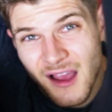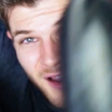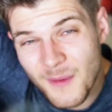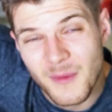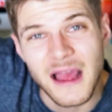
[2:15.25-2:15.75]

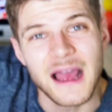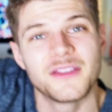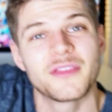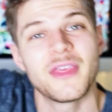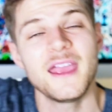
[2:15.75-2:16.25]

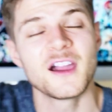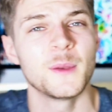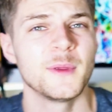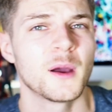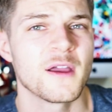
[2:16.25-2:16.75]
And they are going
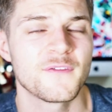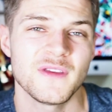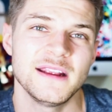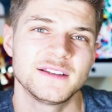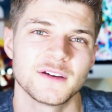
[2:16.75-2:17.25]
to be on my
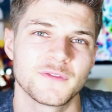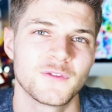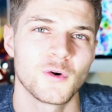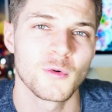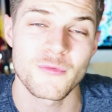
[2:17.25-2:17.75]
feet
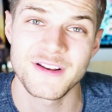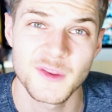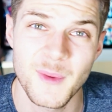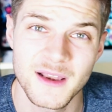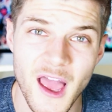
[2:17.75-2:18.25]
for the rest
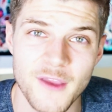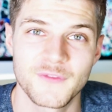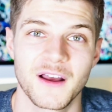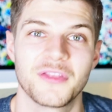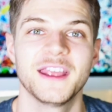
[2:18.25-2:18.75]
of my
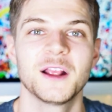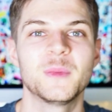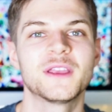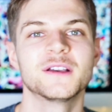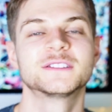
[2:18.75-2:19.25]
life, I think,
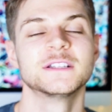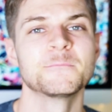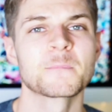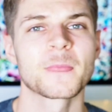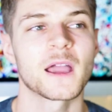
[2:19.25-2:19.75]
because
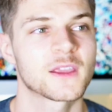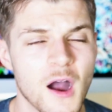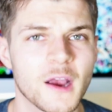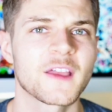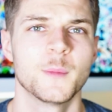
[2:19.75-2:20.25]
I
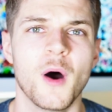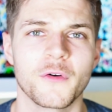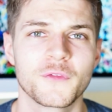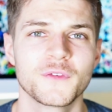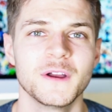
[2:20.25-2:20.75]
can't get them
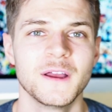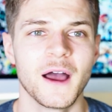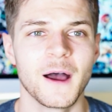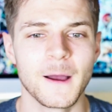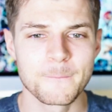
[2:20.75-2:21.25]
off.
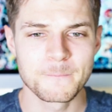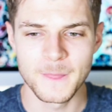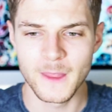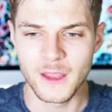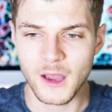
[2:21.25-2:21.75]

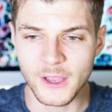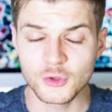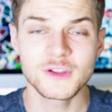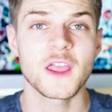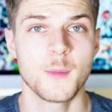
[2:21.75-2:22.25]
I
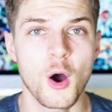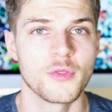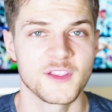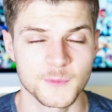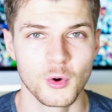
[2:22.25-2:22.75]
couldn't get them
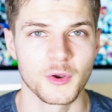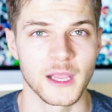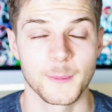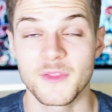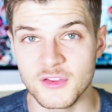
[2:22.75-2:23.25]
on this
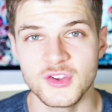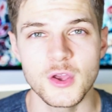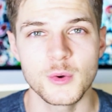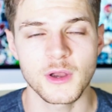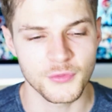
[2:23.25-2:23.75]
morning, but then
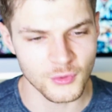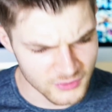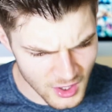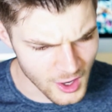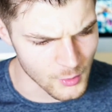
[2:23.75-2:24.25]
and I thought,
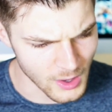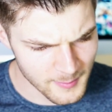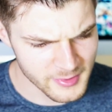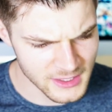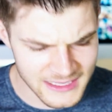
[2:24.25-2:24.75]
no,
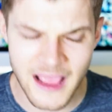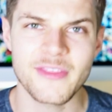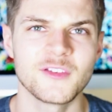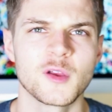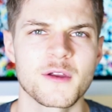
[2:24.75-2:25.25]
I'm going to get
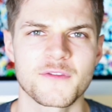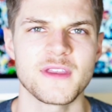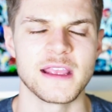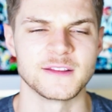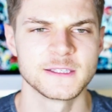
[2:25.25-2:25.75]
these on my
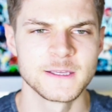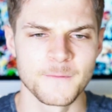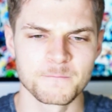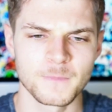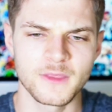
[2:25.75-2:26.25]
feet.
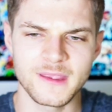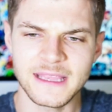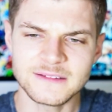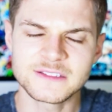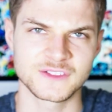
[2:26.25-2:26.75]
The
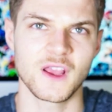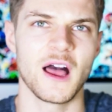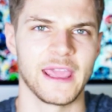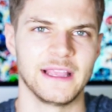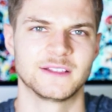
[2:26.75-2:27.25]

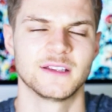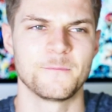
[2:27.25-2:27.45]
inside